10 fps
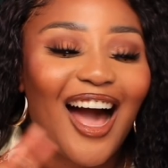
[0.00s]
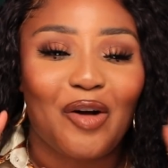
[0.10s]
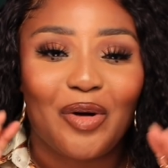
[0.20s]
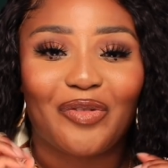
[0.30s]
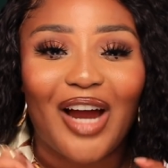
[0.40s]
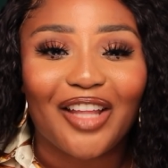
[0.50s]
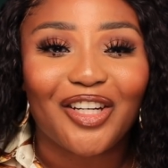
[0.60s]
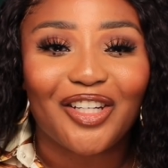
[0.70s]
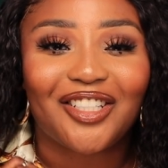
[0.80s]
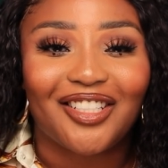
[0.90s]
I would
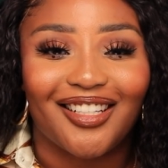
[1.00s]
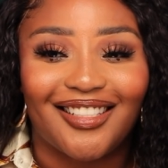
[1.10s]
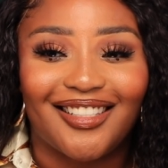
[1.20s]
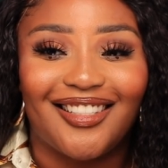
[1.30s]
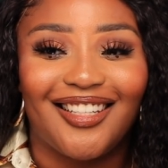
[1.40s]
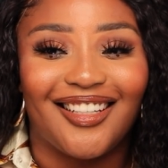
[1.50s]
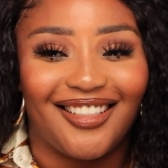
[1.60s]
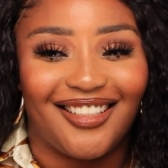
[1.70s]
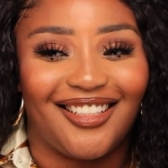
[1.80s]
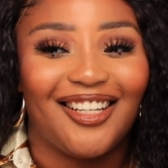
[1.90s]
rather just
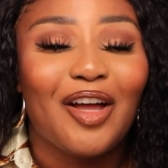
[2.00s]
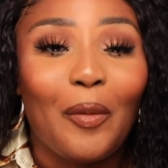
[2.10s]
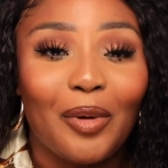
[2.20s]
put